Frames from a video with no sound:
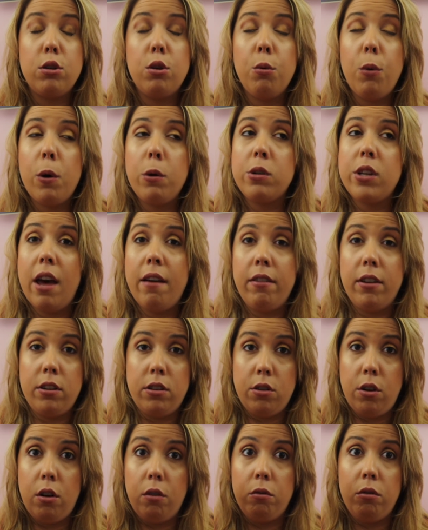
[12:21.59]

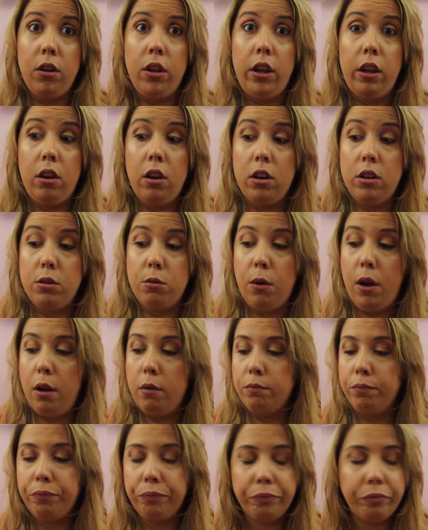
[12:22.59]
207s are really good as
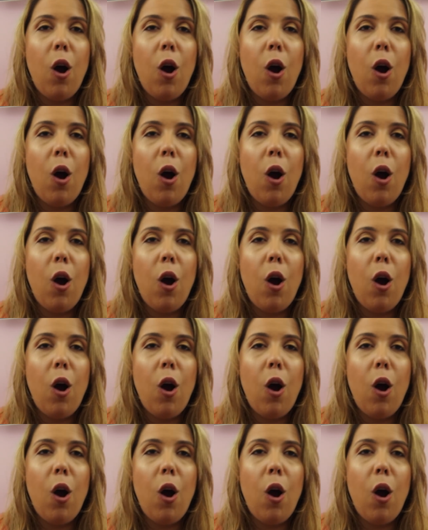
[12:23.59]
well.